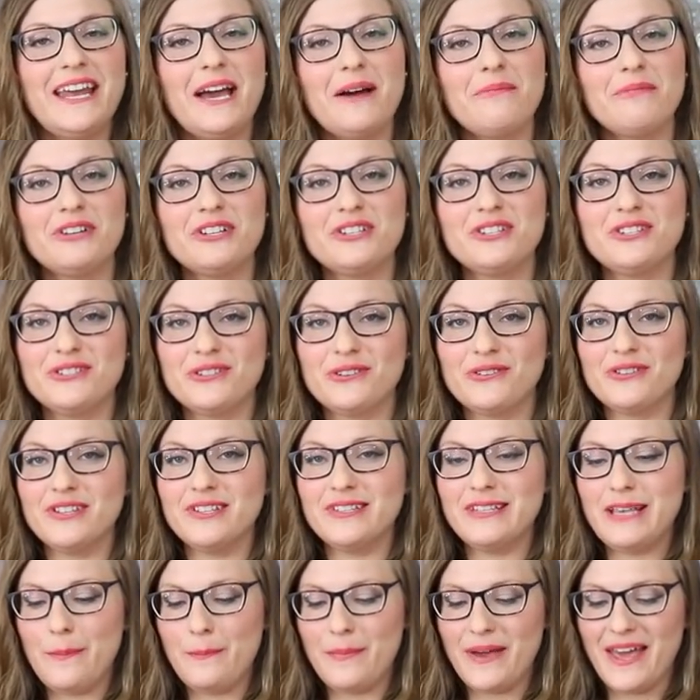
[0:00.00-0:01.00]
now I'm gonna stir
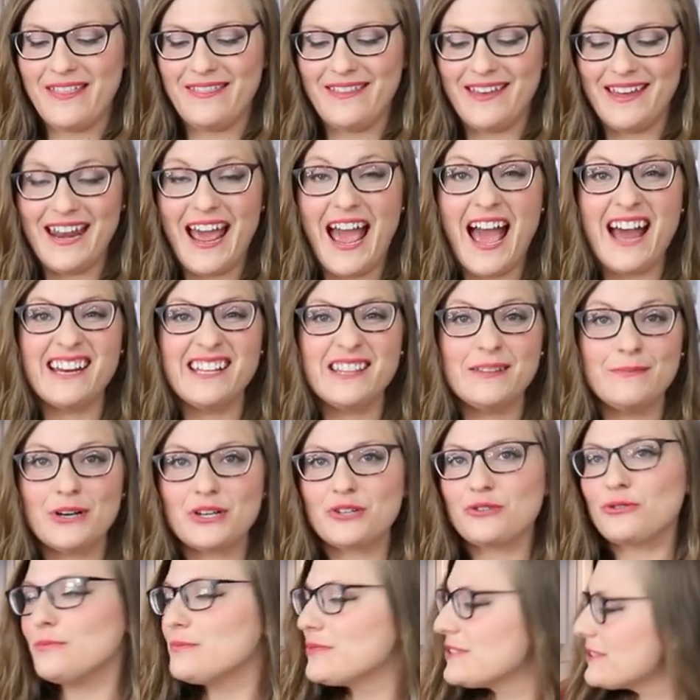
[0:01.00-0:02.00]
this up and then add in the
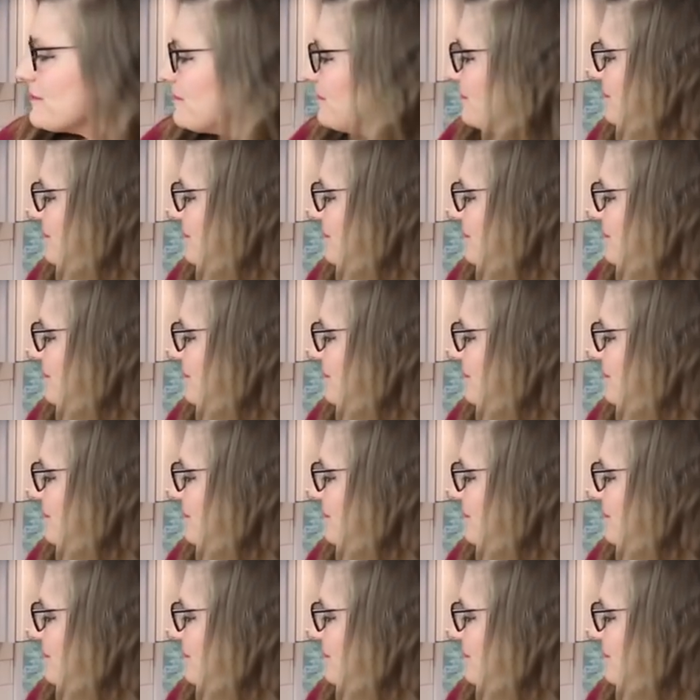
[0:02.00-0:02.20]
mushrooms.